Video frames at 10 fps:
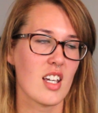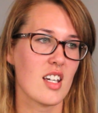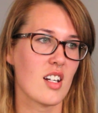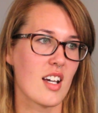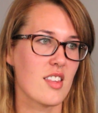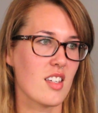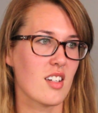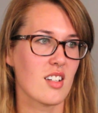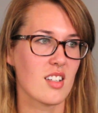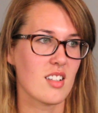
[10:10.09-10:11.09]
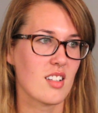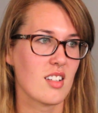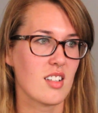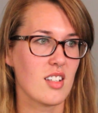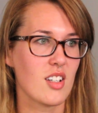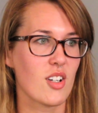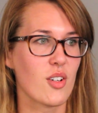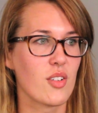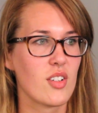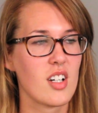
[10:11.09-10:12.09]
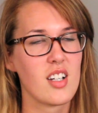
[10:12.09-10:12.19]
And I think, you know,